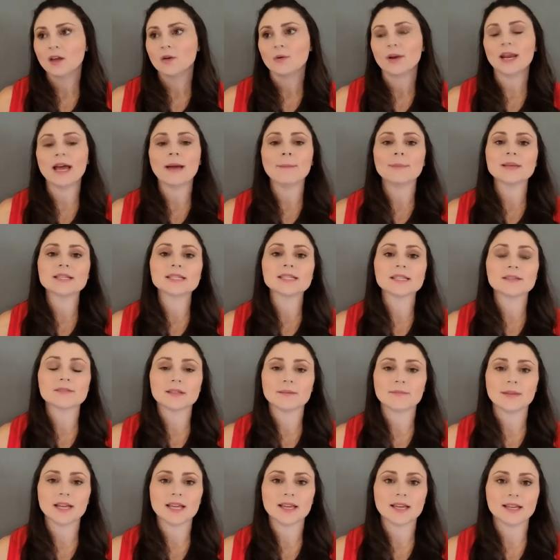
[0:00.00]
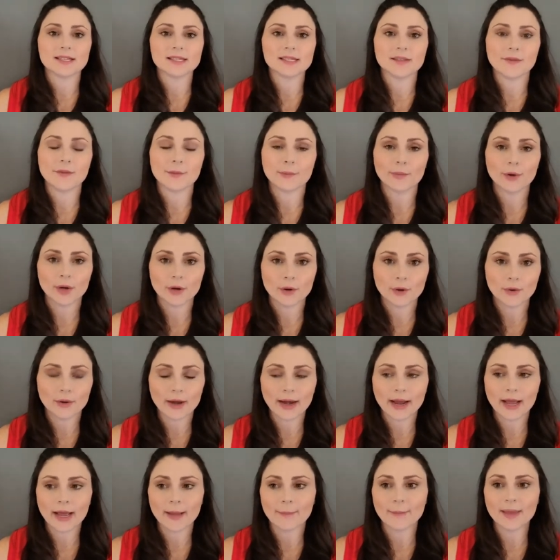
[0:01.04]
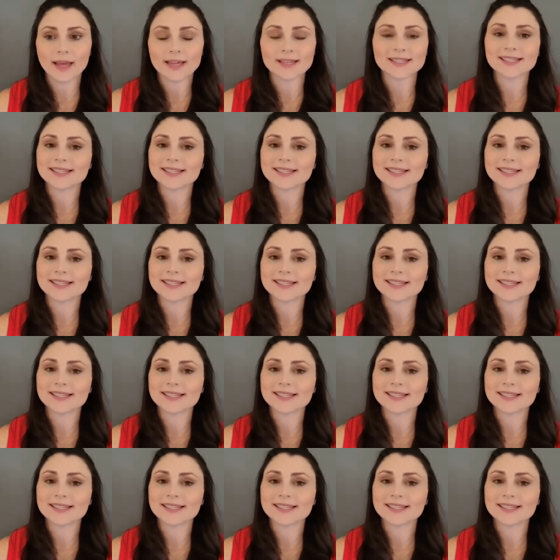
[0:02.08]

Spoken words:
What happens if somebody gets in the program and